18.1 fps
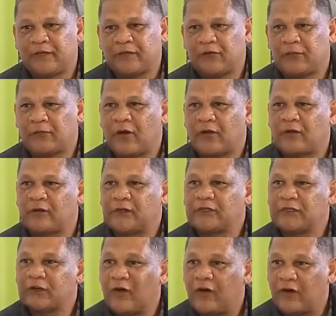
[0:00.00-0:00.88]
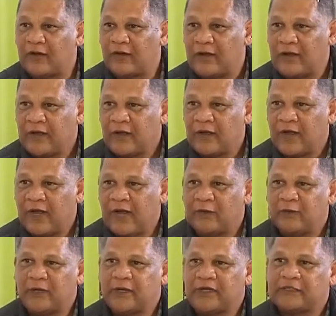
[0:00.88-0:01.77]
tomorrow it's gone, and
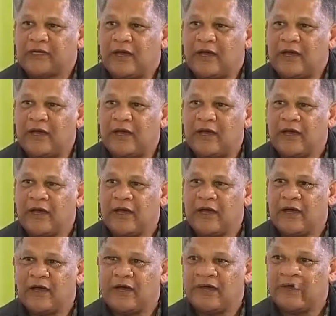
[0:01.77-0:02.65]
we decided to build